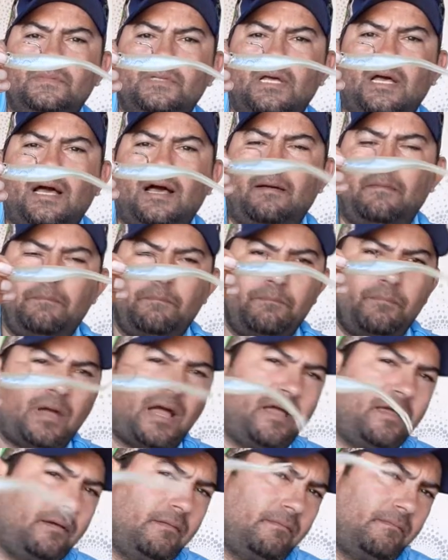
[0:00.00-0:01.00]

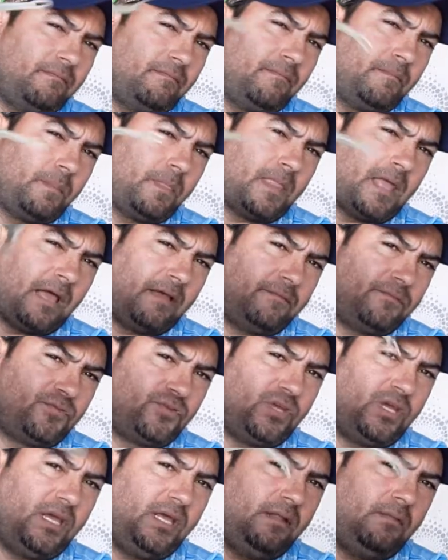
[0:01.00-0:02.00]
I've
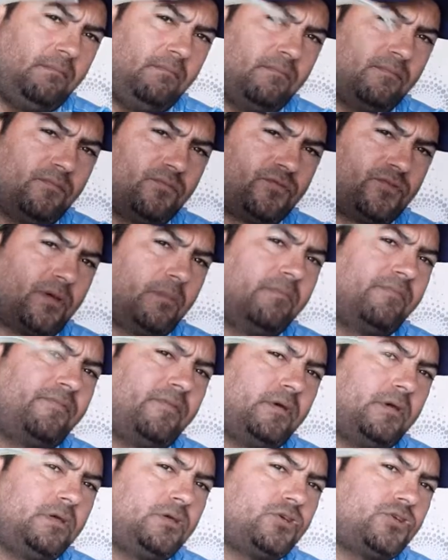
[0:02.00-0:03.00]
seen some
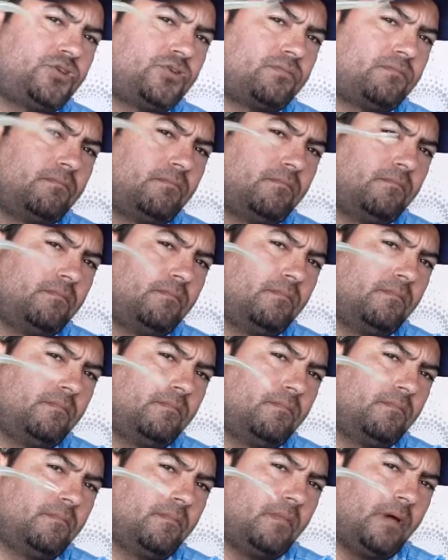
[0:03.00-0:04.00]
fish
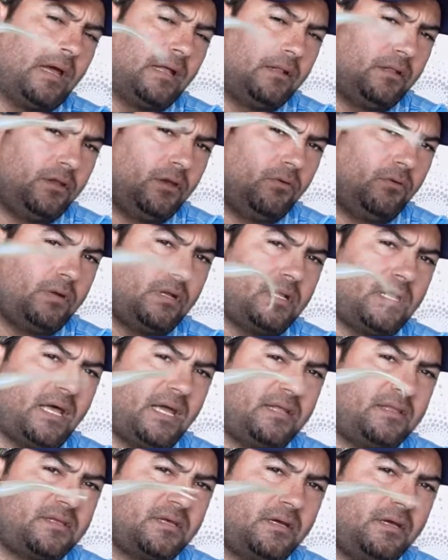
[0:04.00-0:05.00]
during the
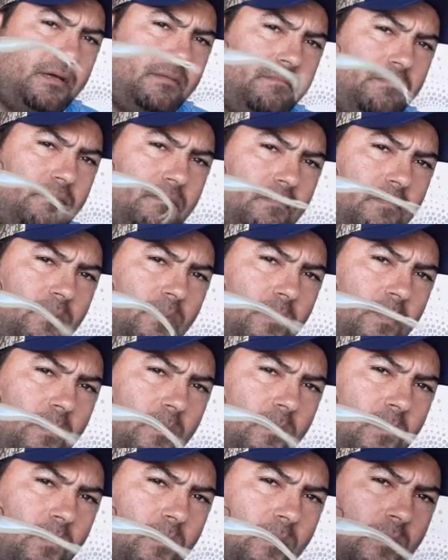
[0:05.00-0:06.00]
nighttime,
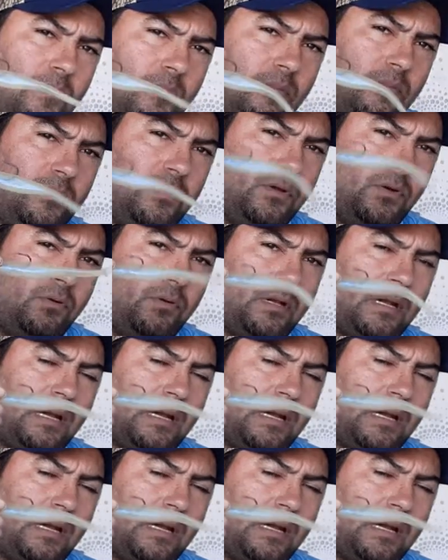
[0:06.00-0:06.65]
during the